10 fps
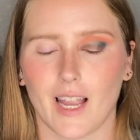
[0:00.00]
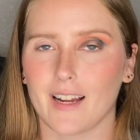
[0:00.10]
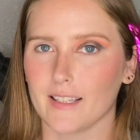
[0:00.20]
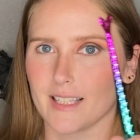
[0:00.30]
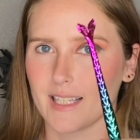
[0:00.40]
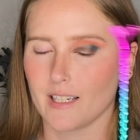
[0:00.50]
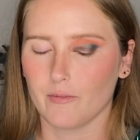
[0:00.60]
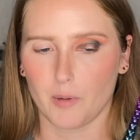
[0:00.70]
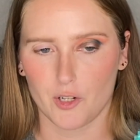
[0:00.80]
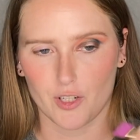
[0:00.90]
I got this set of
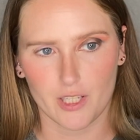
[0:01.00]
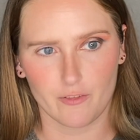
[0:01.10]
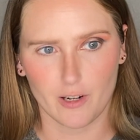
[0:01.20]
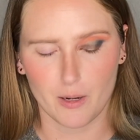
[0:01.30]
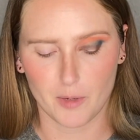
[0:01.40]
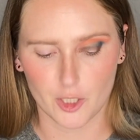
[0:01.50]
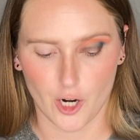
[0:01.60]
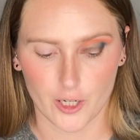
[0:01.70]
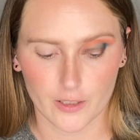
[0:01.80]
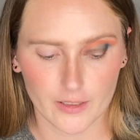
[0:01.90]
brushes from
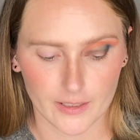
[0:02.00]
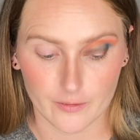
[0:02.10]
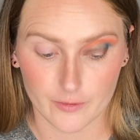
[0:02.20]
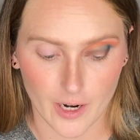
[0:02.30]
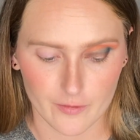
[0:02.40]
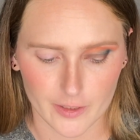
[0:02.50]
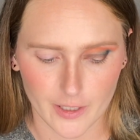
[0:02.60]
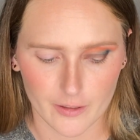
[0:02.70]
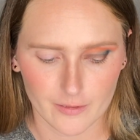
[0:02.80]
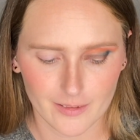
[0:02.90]
Tarte like forever
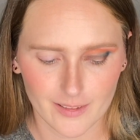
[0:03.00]
ago,